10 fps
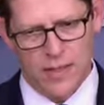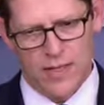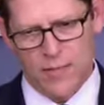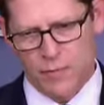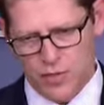
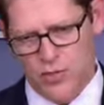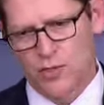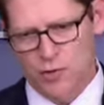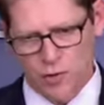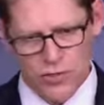in budget
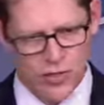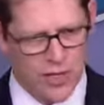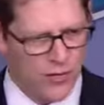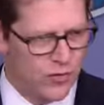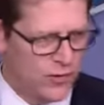
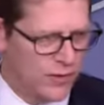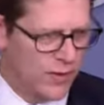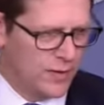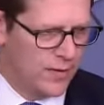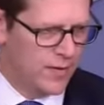negotiations,
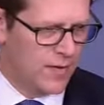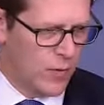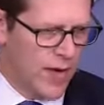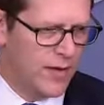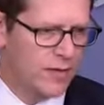that the
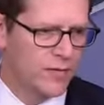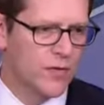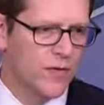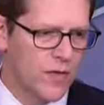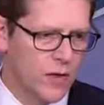threat of
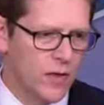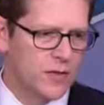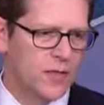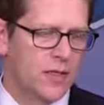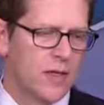default